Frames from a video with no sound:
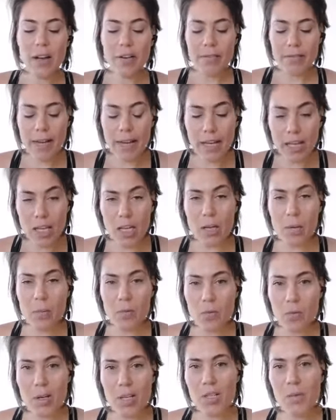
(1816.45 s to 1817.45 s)

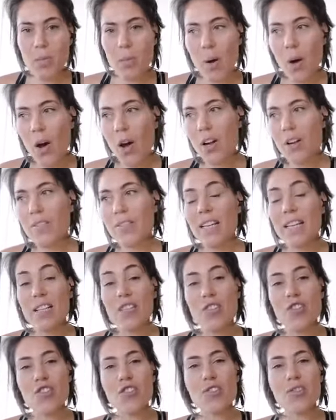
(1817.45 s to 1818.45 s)
Vacuums was part of
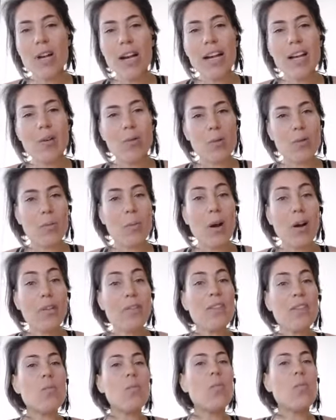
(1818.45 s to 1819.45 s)
his training, was part of
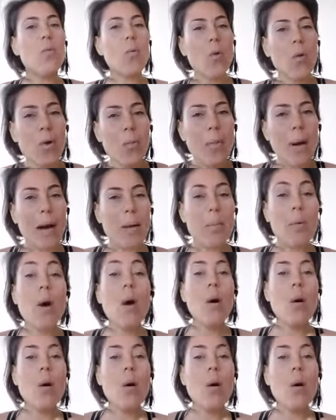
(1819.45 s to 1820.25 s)
his warm-up.